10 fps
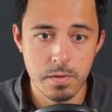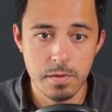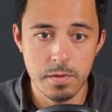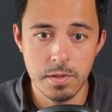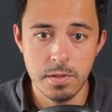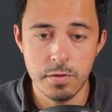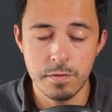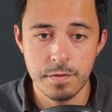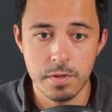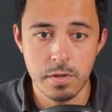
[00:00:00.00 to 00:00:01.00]
Okay, so
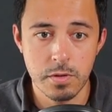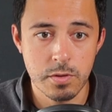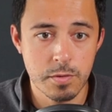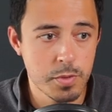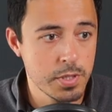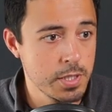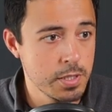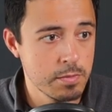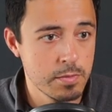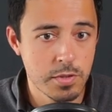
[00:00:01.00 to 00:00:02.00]
far looks pretty
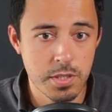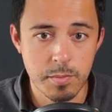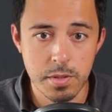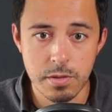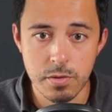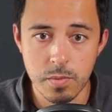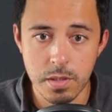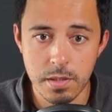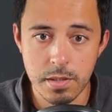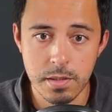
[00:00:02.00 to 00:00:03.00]
similar to what
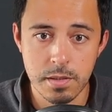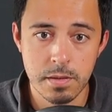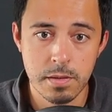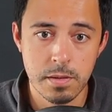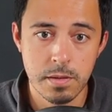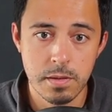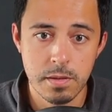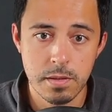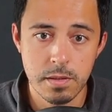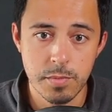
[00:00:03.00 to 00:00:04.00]
I
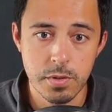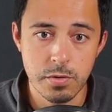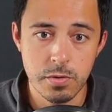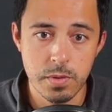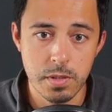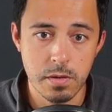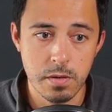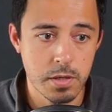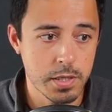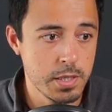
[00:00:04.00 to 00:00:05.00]
am used to in other
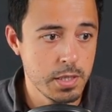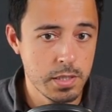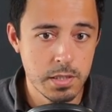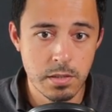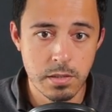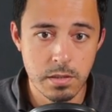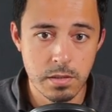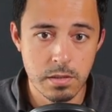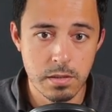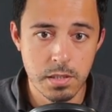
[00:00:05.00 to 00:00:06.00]
IDEs.
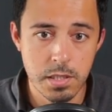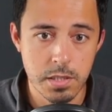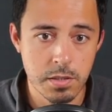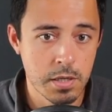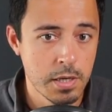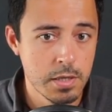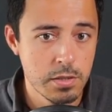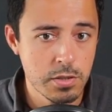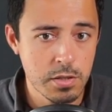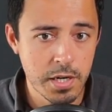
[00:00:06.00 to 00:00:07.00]
Nice.
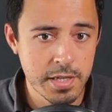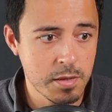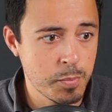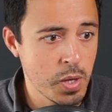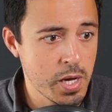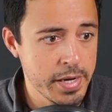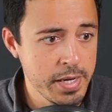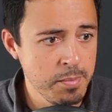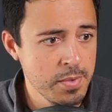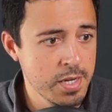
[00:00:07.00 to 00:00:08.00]
Just click apply,
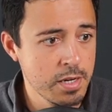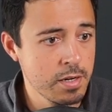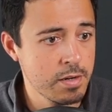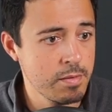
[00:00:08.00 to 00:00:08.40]
and